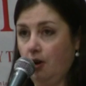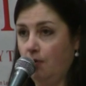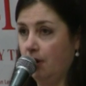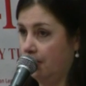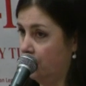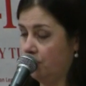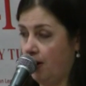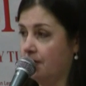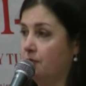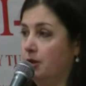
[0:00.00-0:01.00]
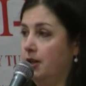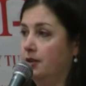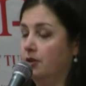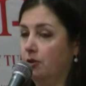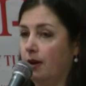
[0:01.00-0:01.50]
know, I want to stress we
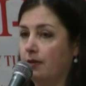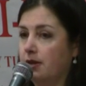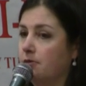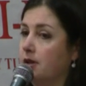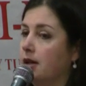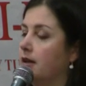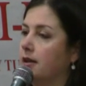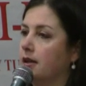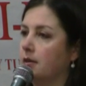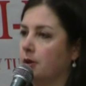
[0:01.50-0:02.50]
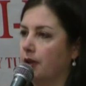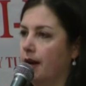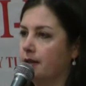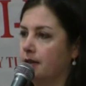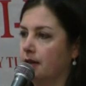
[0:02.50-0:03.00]
need to do everything we can to get him
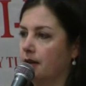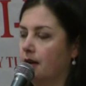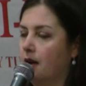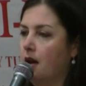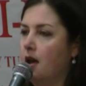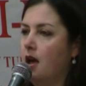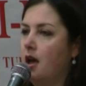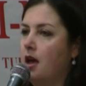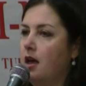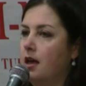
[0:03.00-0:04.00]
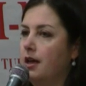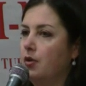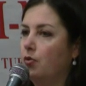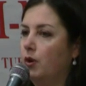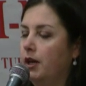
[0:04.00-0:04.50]
elected.
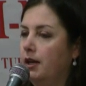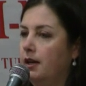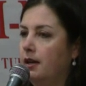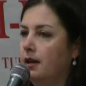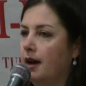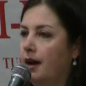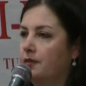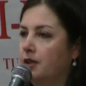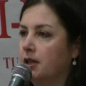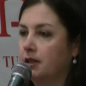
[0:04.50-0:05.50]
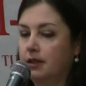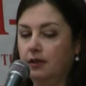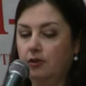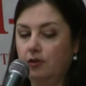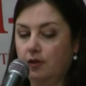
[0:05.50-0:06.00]
We have to
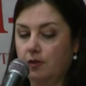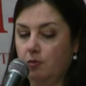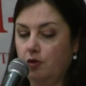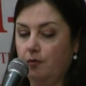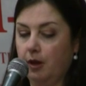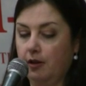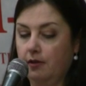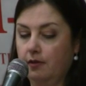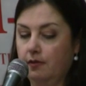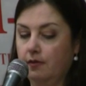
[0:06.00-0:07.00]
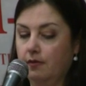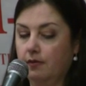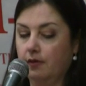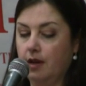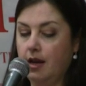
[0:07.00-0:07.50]
continue this movement.
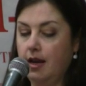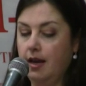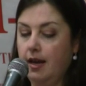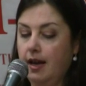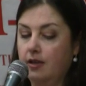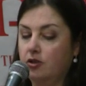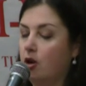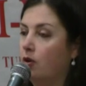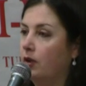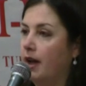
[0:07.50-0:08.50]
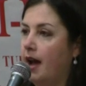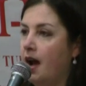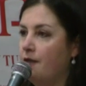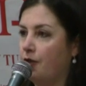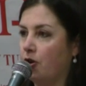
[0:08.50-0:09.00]
And don't
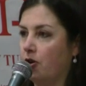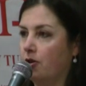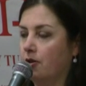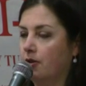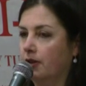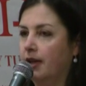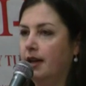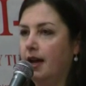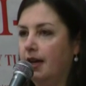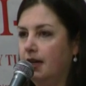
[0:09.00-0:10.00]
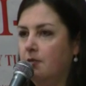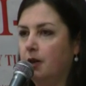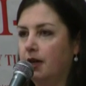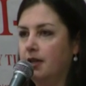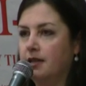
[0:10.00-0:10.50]
ever let
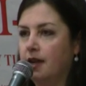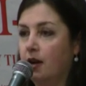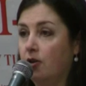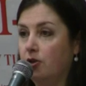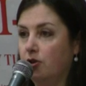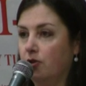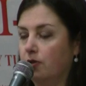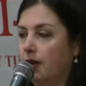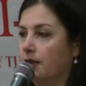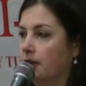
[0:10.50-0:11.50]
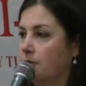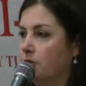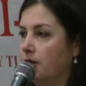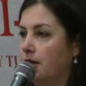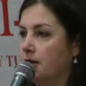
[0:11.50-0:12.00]
anybody tell you that
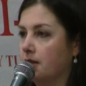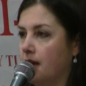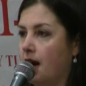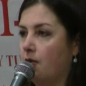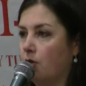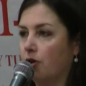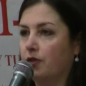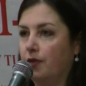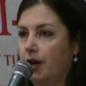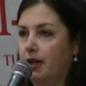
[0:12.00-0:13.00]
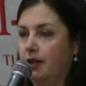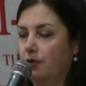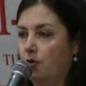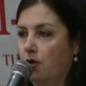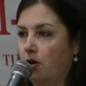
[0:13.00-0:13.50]
liberty is not worth fighting
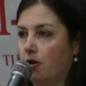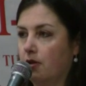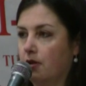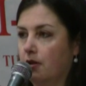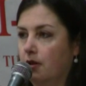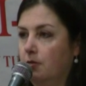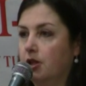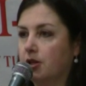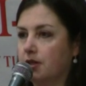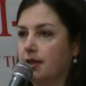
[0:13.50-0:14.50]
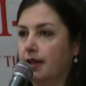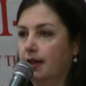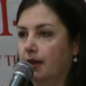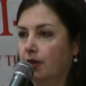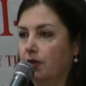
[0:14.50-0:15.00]
for, because it
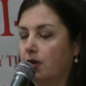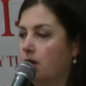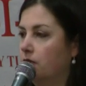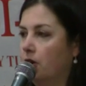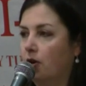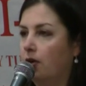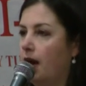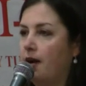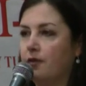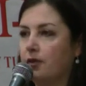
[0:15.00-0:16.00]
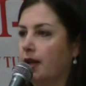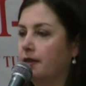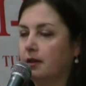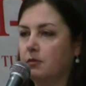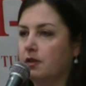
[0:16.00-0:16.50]
is. Don't ever
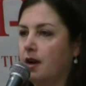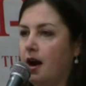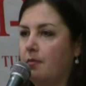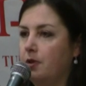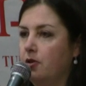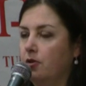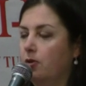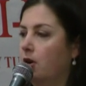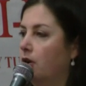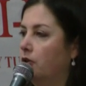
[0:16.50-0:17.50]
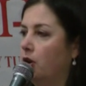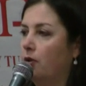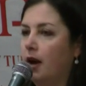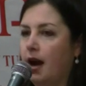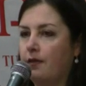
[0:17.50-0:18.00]
let them stop you.
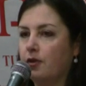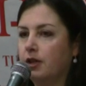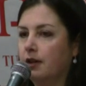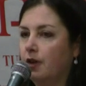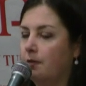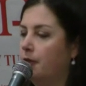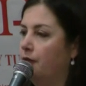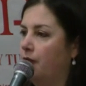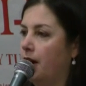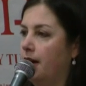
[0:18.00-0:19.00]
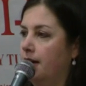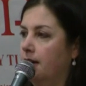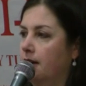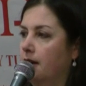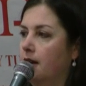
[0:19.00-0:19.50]
Don't ever give up the
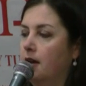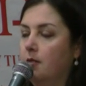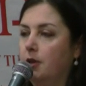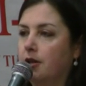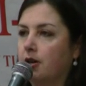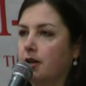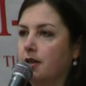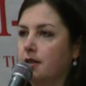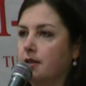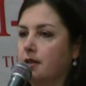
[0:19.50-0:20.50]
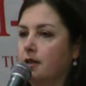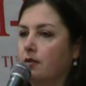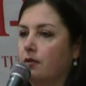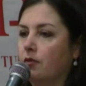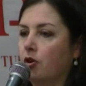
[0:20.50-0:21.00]
fight,
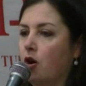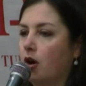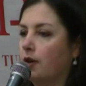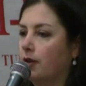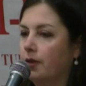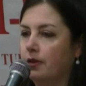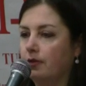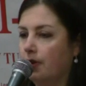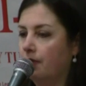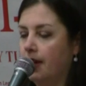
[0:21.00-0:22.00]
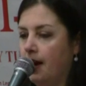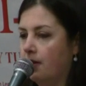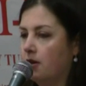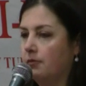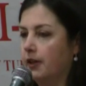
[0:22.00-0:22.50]
because regardless of the
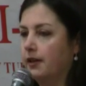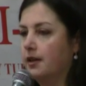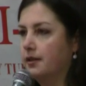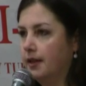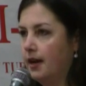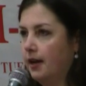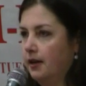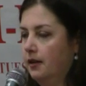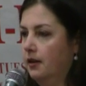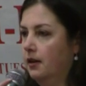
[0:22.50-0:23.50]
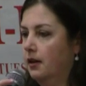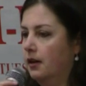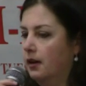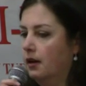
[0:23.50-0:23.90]
outcome, like I said,